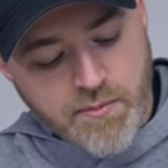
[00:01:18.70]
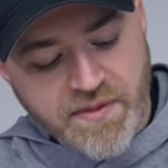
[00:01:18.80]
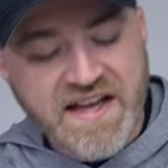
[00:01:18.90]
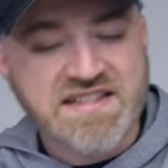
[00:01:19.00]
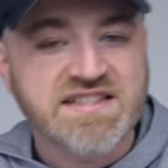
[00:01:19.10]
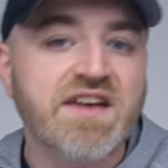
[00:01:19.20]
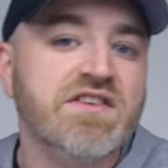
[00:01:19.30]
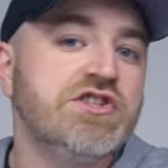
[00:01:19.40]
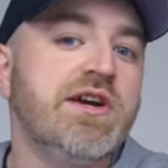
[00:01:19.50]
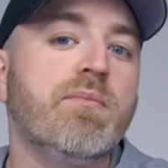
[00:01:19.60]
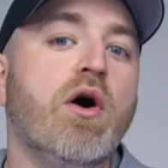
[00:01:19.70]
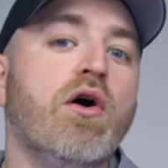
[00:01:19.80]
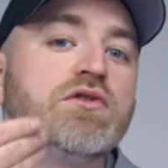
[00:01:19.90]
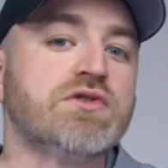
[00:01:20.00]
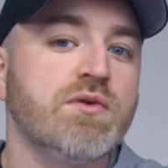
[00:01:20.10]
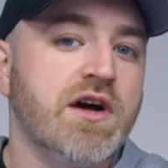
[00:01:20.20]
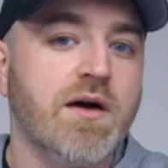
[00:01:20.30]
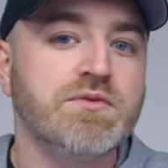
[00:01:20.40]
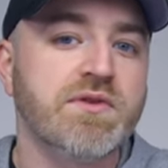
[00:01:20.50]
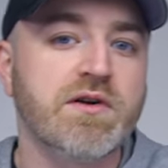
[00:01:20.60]
but that 7 chip also
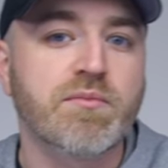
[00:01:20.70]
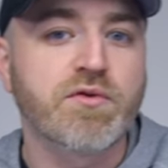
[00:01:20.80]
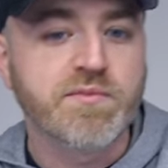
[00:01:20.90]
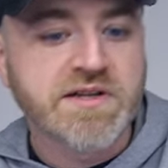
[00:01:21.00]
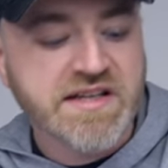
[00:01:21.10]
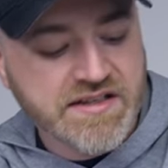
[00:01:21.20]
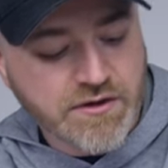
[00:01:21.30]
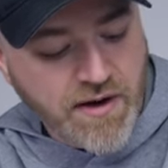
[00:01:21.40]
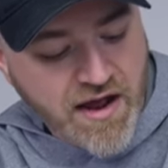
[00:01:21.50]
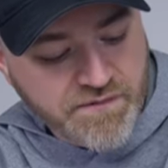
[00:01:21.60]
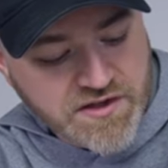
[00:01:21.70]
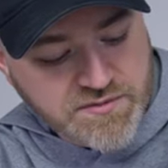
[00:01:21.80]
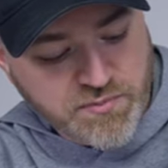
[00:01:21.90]
comes with an improvement in the graphics